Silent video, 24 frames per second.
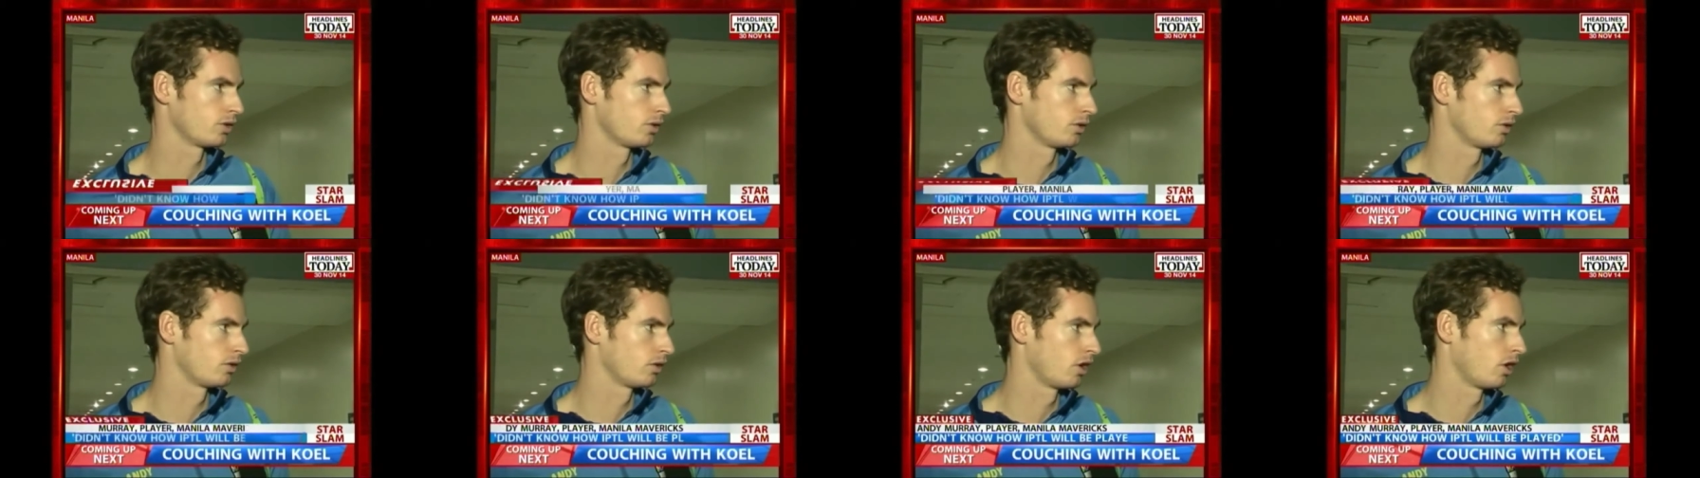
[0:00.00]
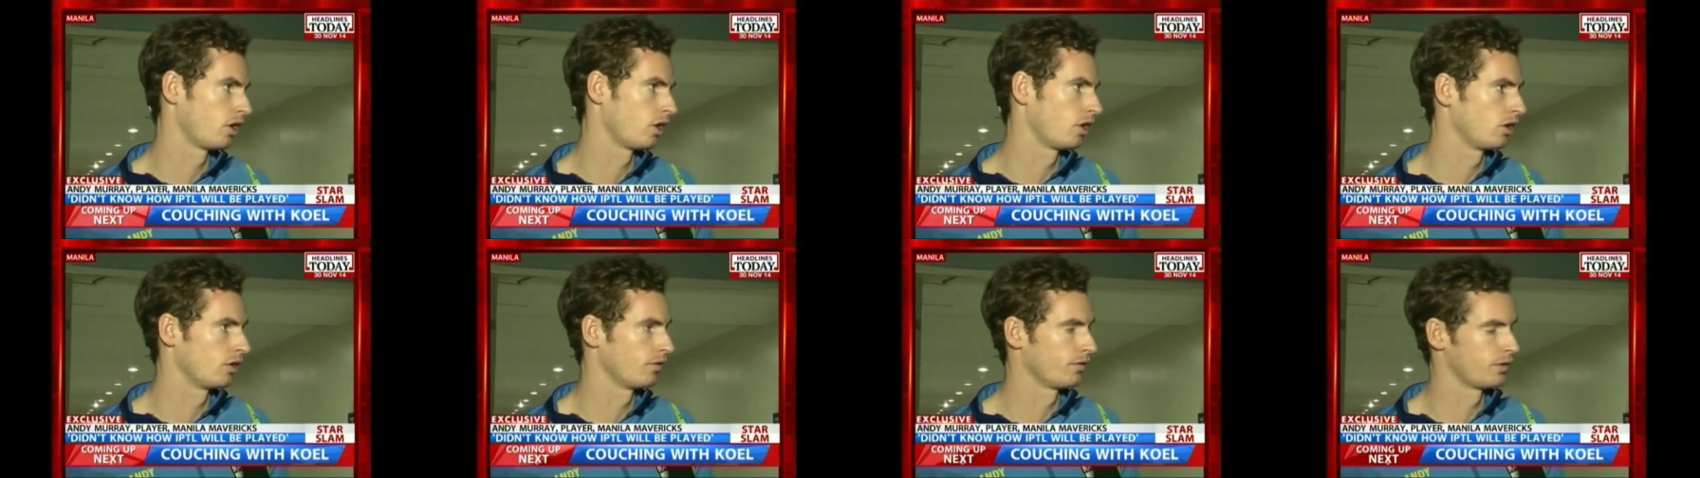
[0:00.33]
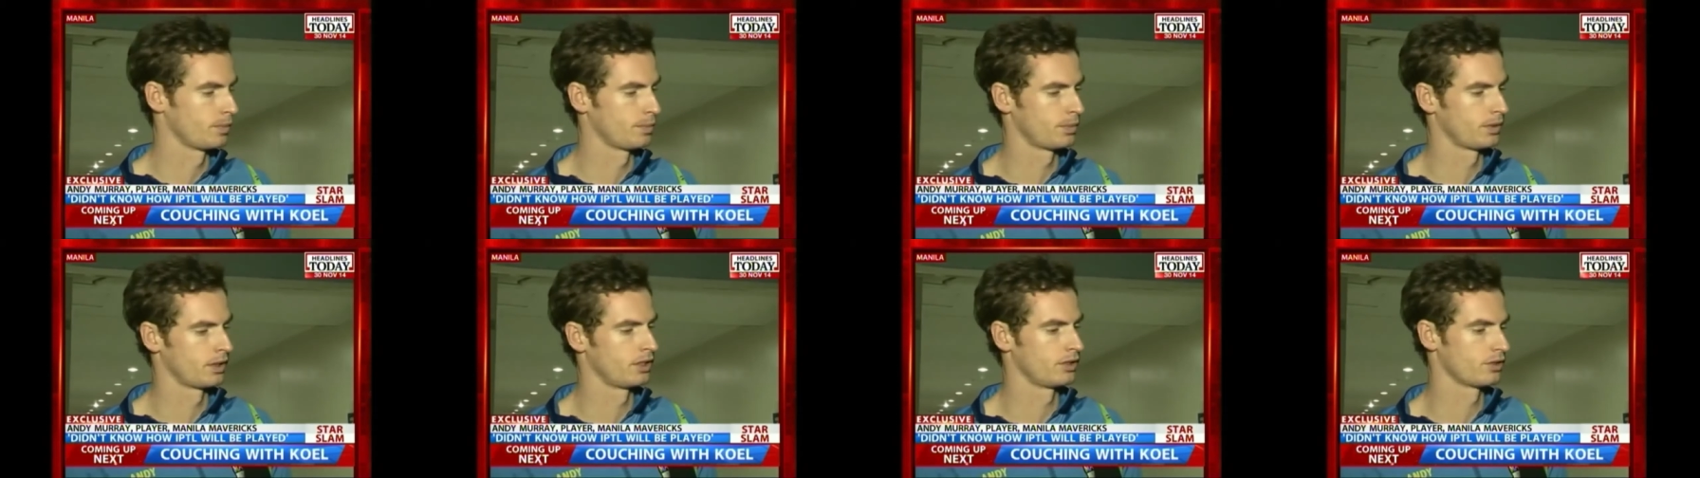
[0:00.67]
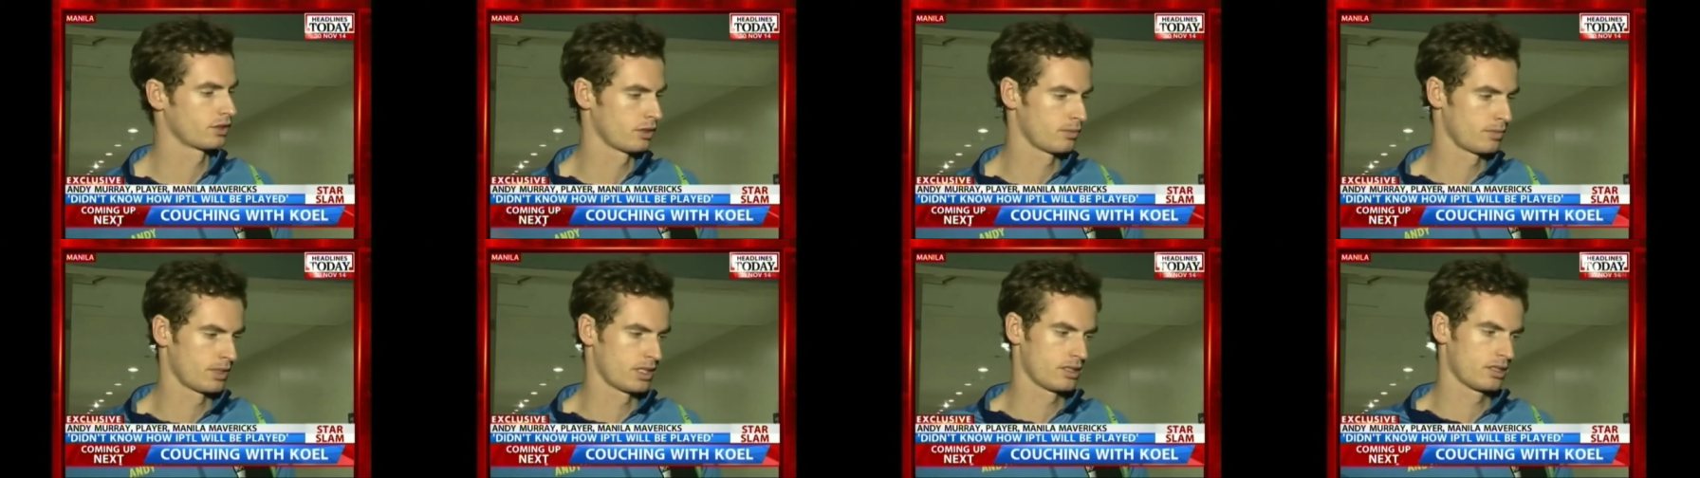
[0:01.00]
so not all of the
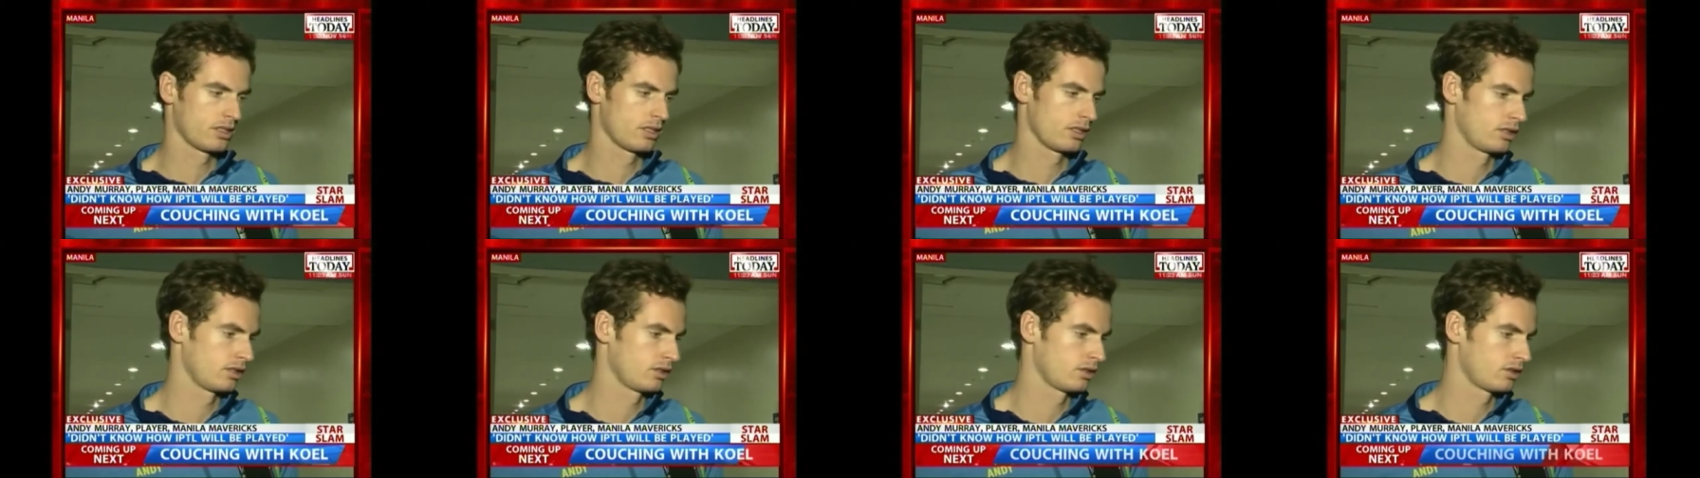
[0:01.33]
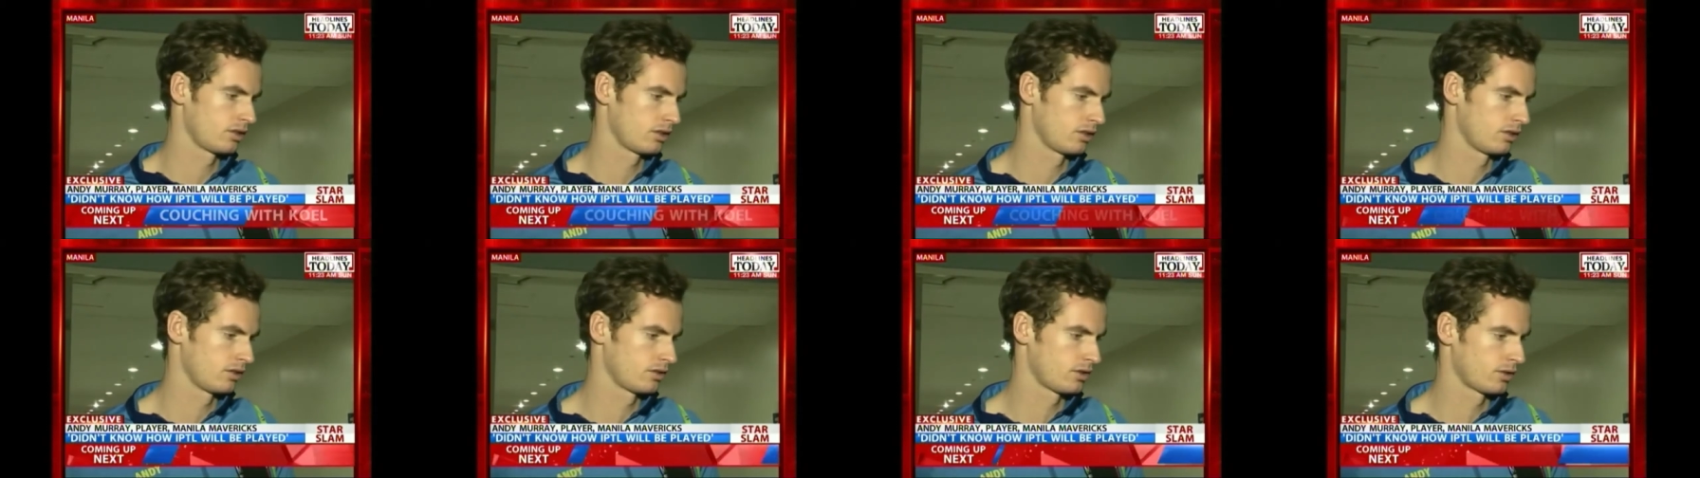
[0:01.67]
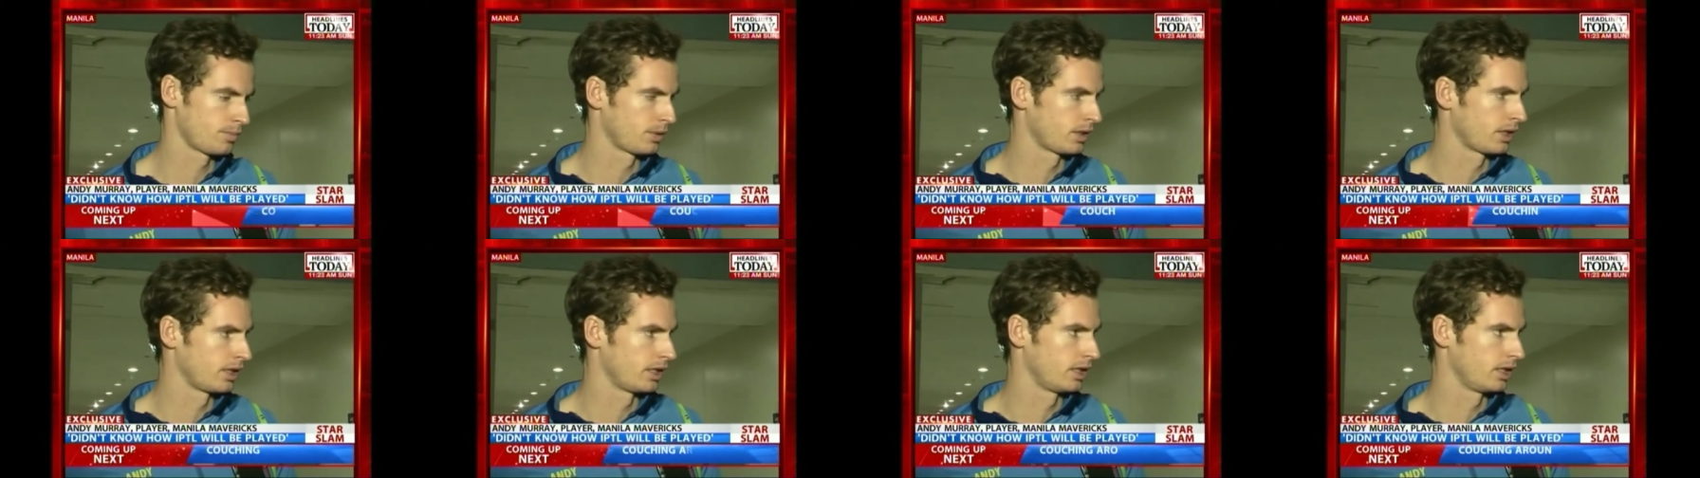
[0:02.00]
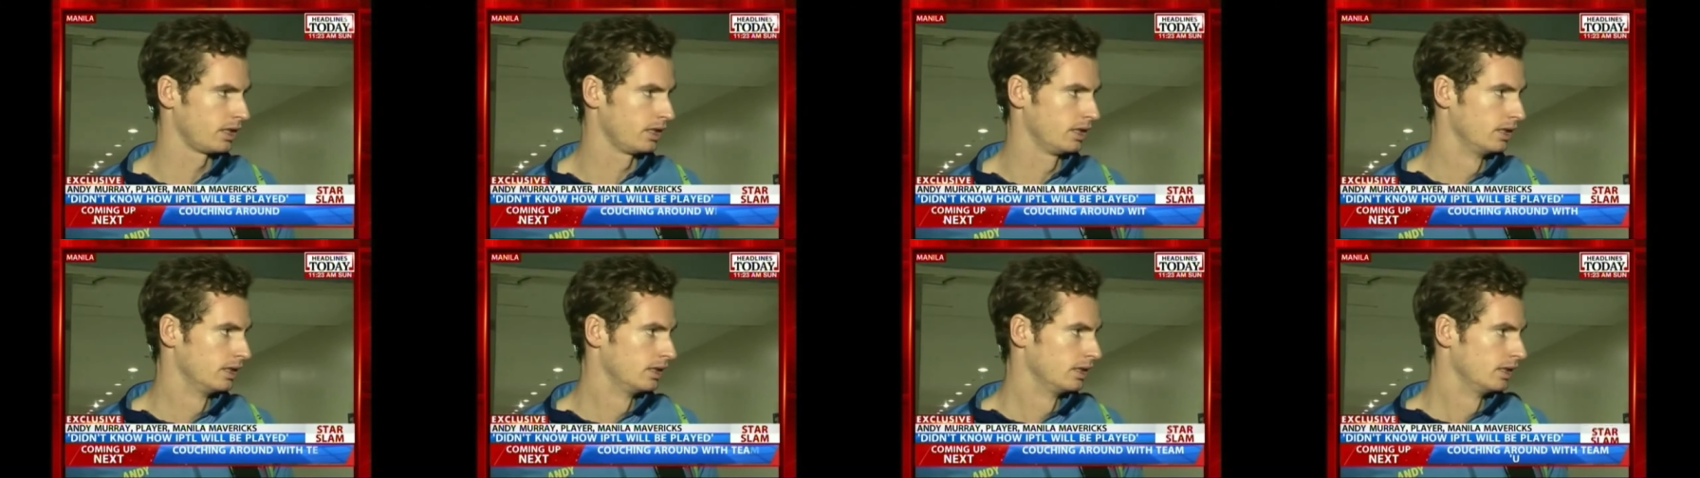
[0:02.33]
players committed to, to
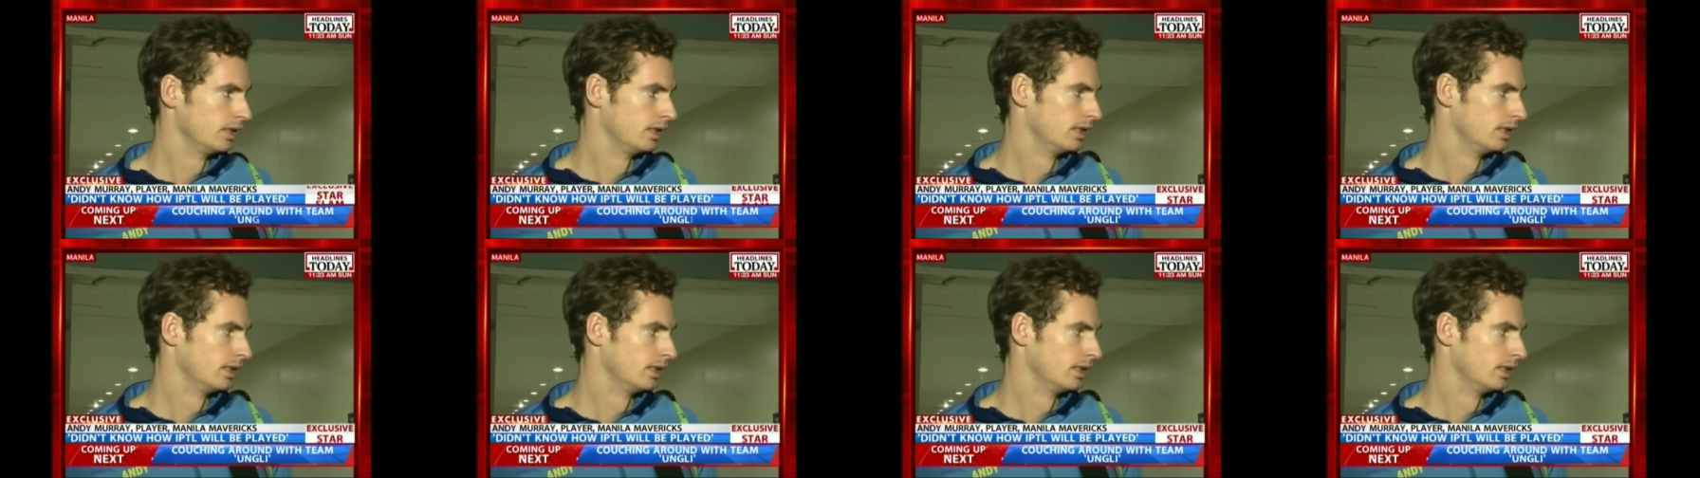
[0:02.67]
play